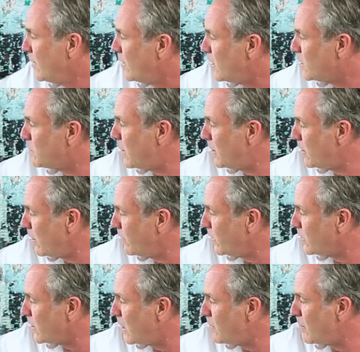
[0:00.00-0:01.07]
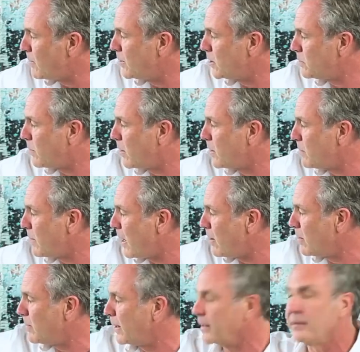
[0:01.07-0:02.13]
you spend all of your time up in this part of the
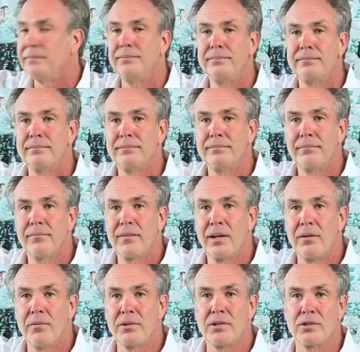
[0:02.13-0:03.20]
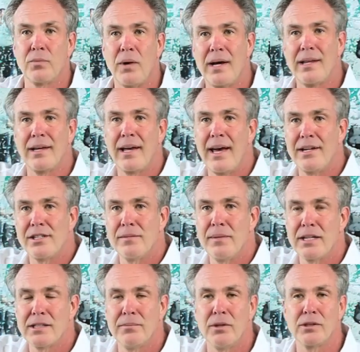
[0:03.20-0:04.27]
power band, which is why the engine
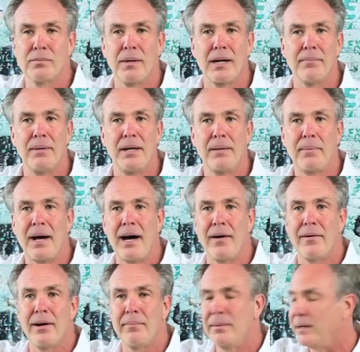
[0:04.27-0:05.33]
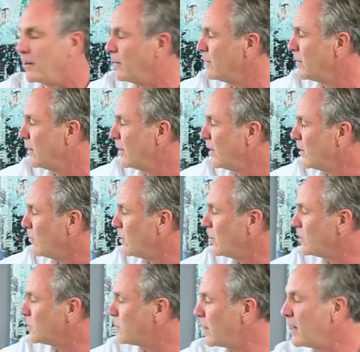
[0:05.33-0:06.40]
makes the most amount of peak power up here. We
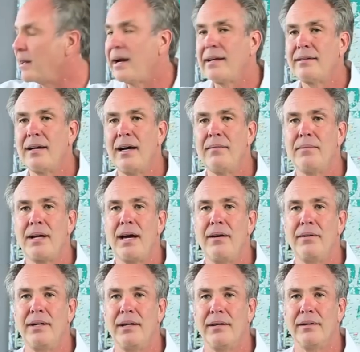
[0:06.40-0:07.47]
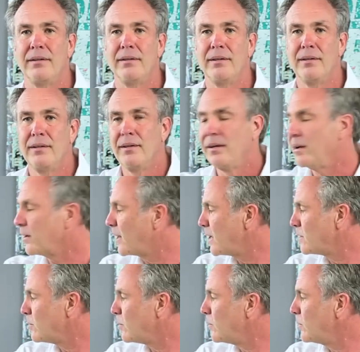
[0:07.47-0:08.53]
don't spend a lot of time down here. Okay,
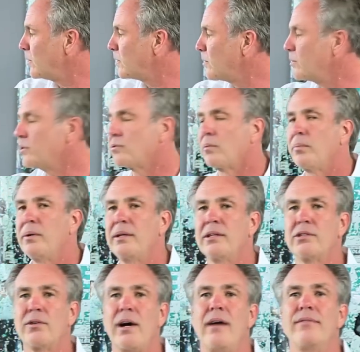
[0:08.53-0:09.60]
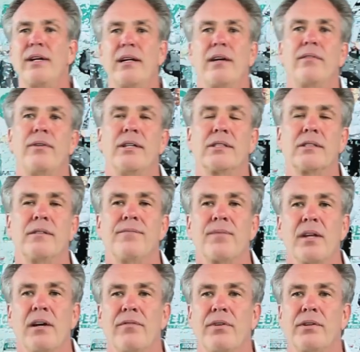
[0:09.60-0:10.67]
so what we're really doing is we're putting the drivetrain at risk
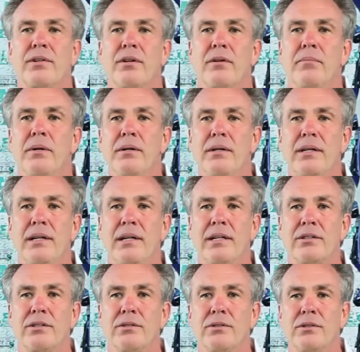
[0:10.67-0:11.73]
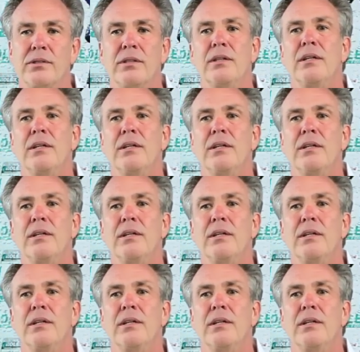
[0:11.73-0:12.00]
for durability issues,